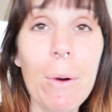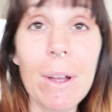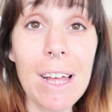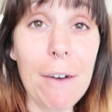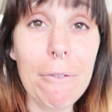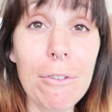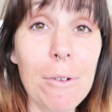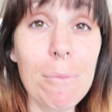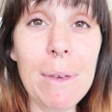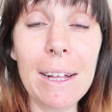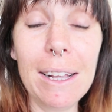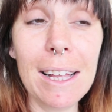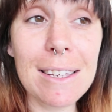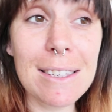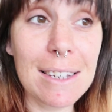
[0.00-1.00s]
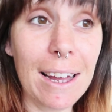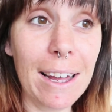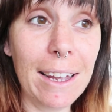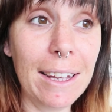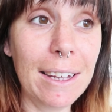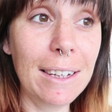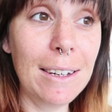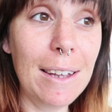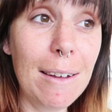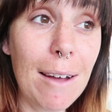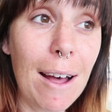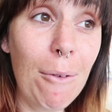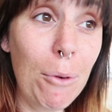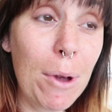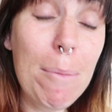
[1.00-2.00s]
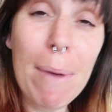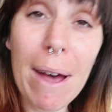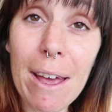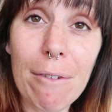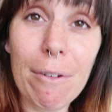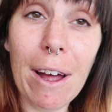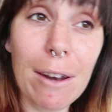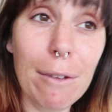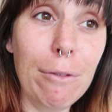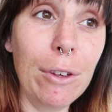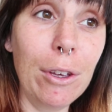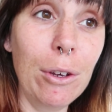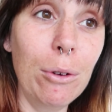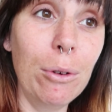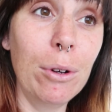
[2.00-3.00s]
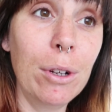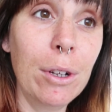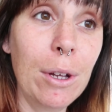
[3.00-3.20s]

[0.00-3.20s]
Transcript: went out for a meal last night and uh, we might have had a few